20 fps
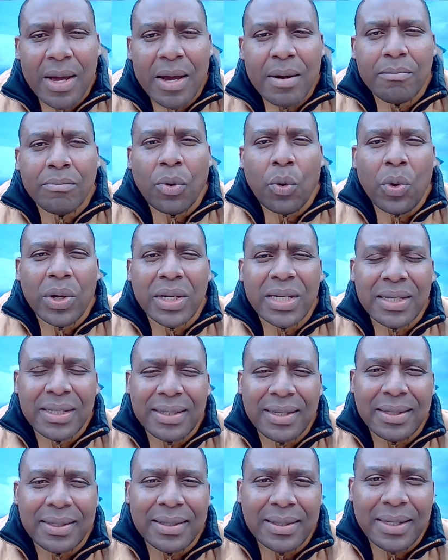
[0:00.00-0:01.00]
But what is
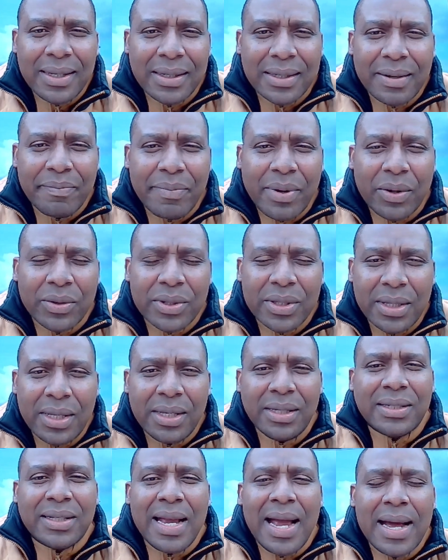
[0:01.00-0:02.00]
distinct about
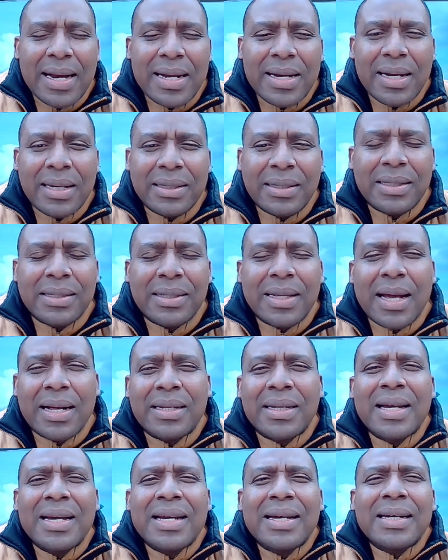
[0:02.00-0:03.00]
this tiredness is that
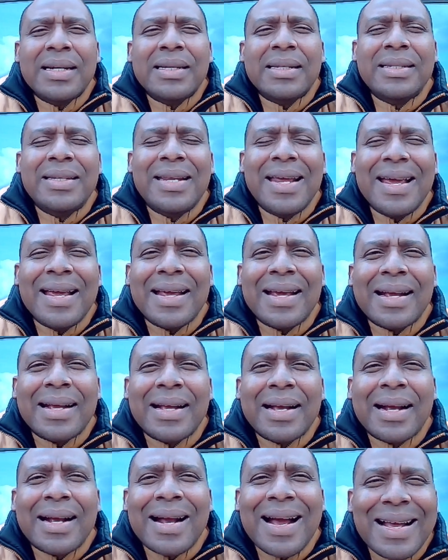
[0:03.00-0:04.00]
they
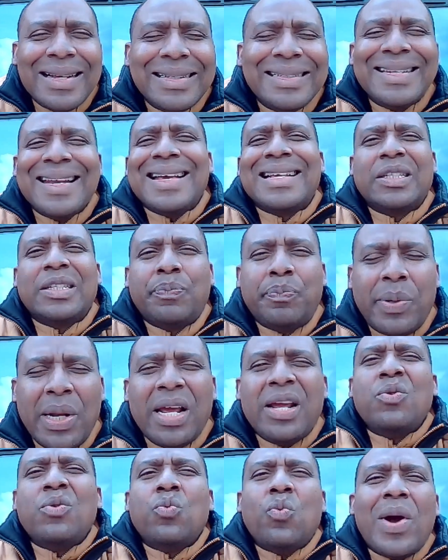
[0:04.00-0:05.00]
can't
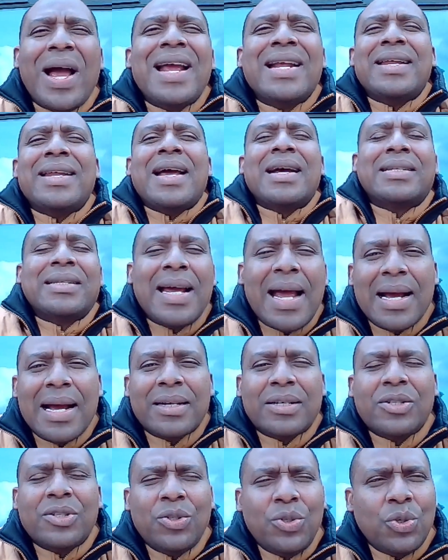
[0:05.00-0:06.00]
explain why they are
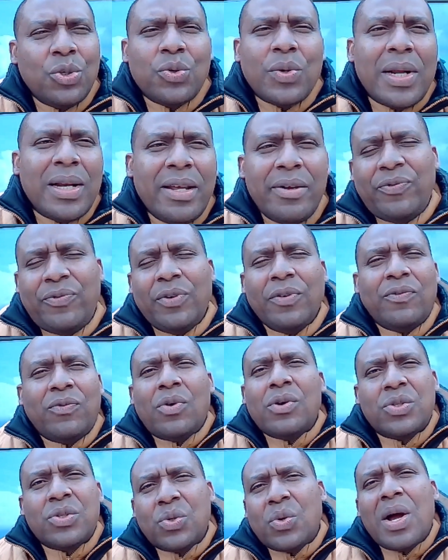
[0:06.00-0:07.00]
tired. Usually, if you've
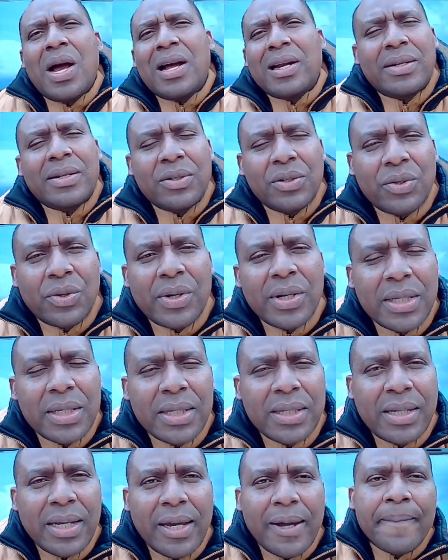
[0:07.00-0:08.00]
worked so hard during the
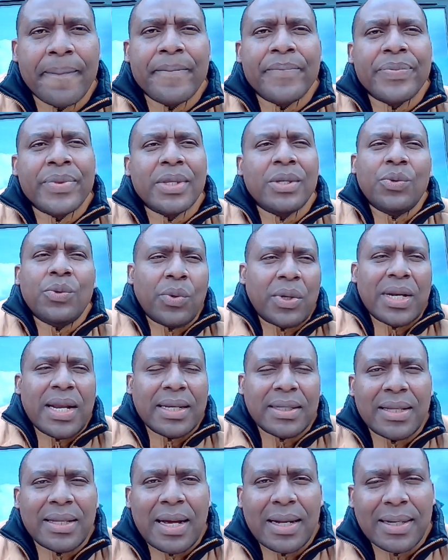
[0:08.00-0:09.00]
day, you
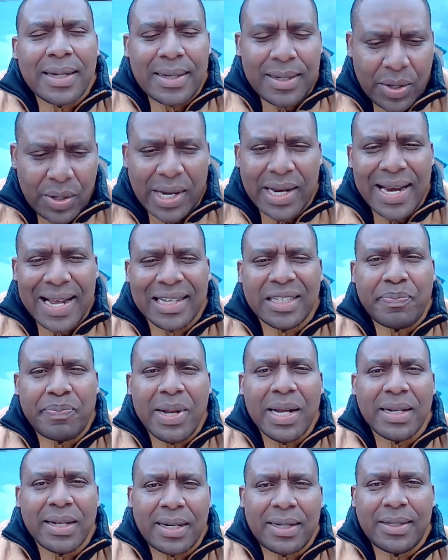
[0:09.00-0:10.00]
understand, you can
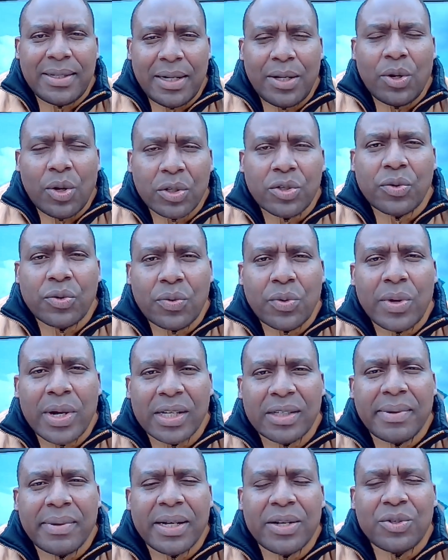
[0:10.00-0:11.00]
explain. There is a logical
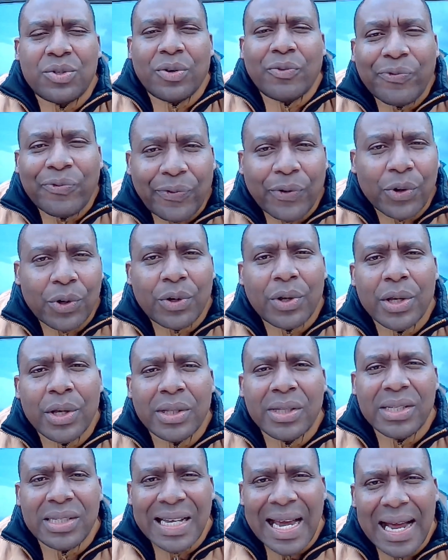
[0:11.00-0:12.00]
explanation for
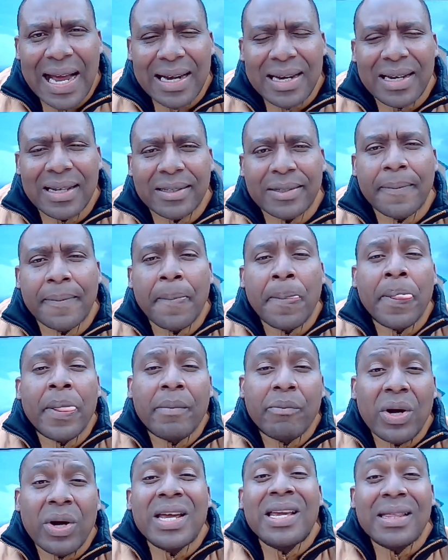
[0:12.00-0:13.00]
the tiredness.
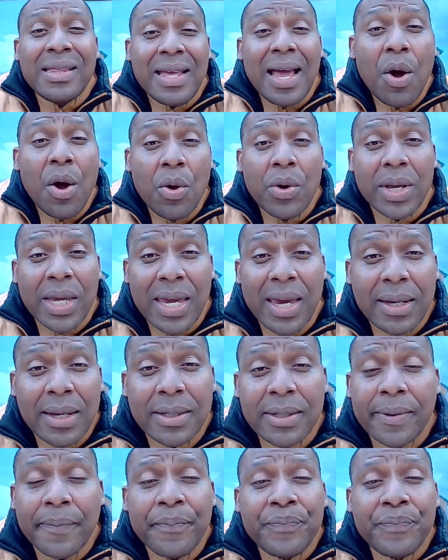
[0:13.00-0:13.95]
But in their own case,